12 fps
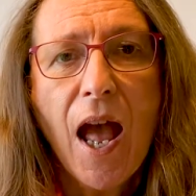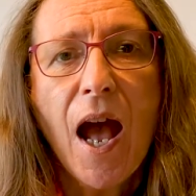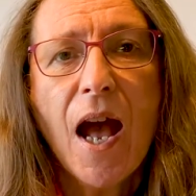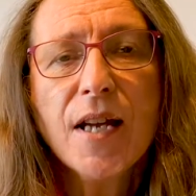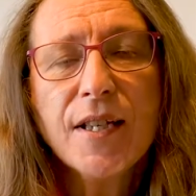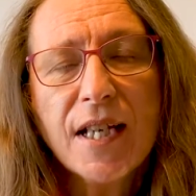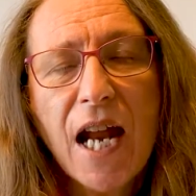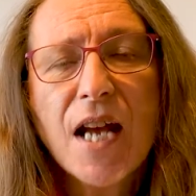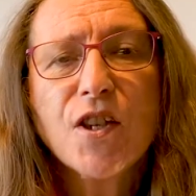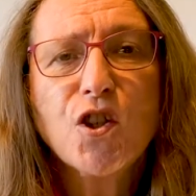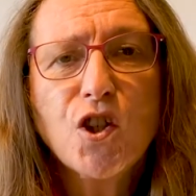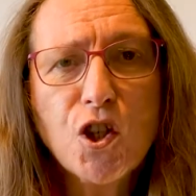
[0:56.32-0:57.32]
And it
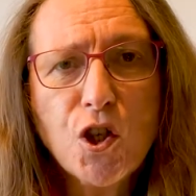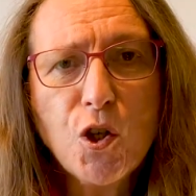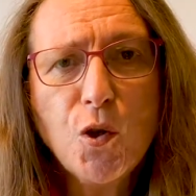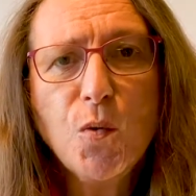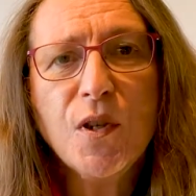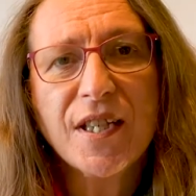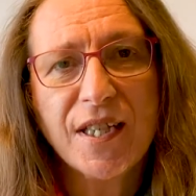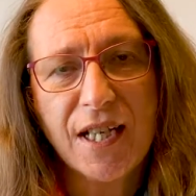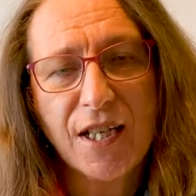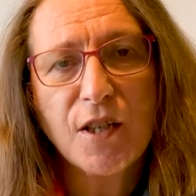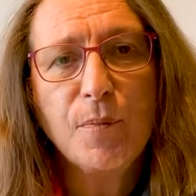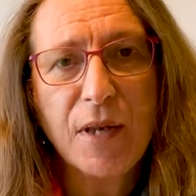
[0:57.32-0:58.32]
has two
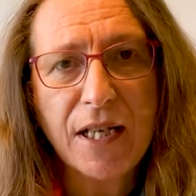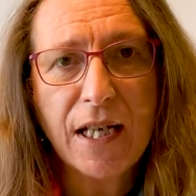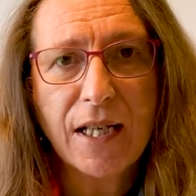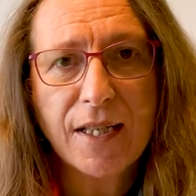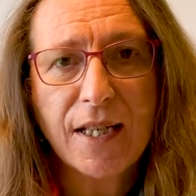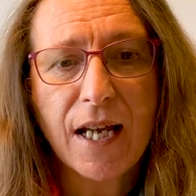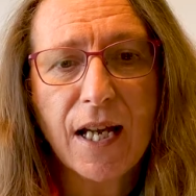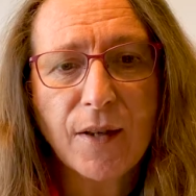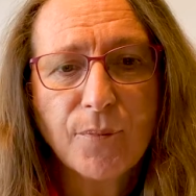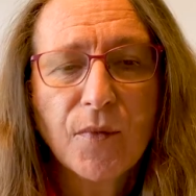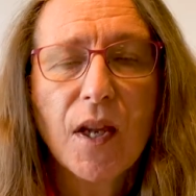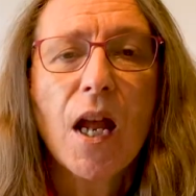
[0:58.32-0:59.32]
distinct meanings here.
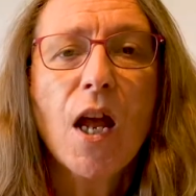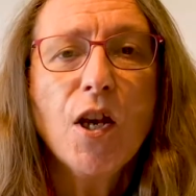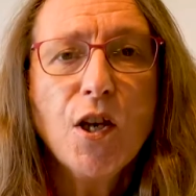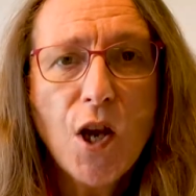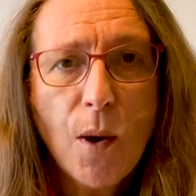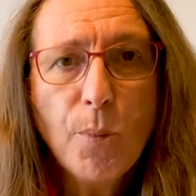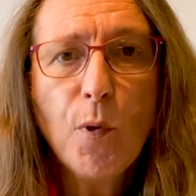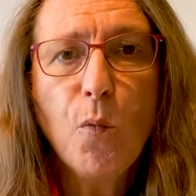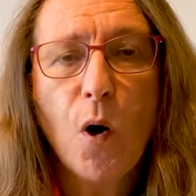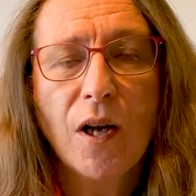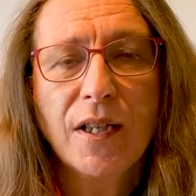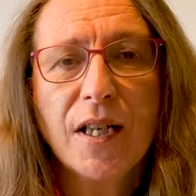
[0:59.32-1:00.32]
Number
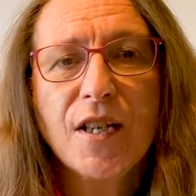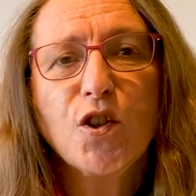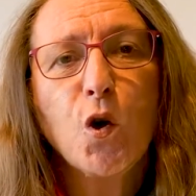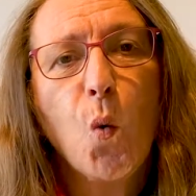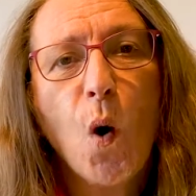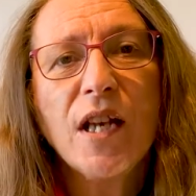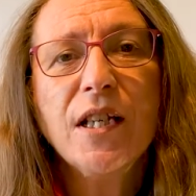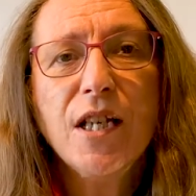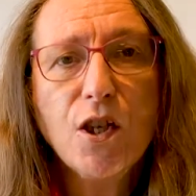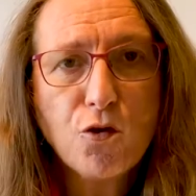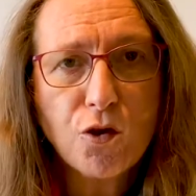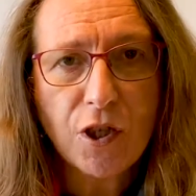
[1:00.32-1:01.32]
one is quite
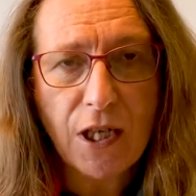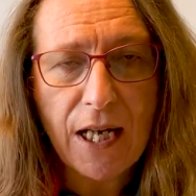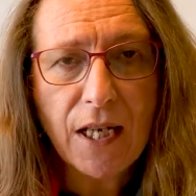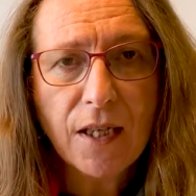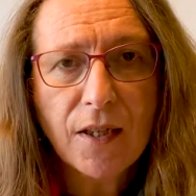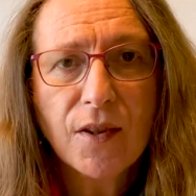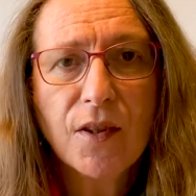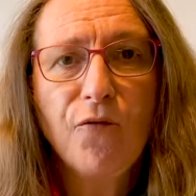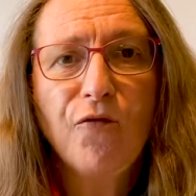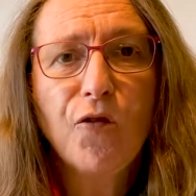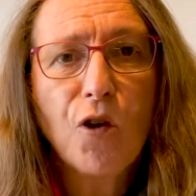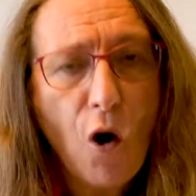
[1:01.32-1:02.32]
literally the
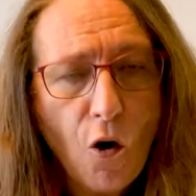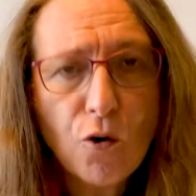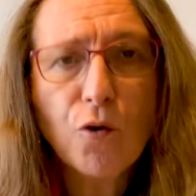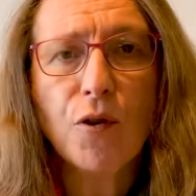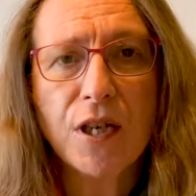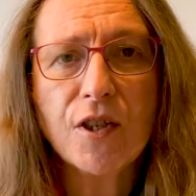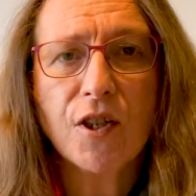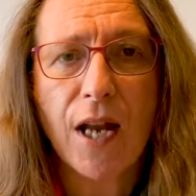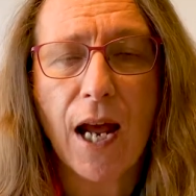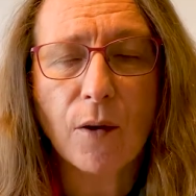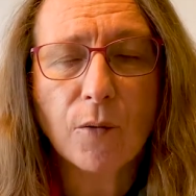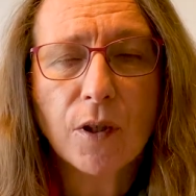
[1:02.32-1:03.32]
concrete
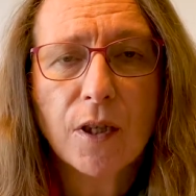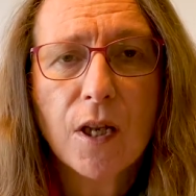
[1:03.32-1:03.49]
noun,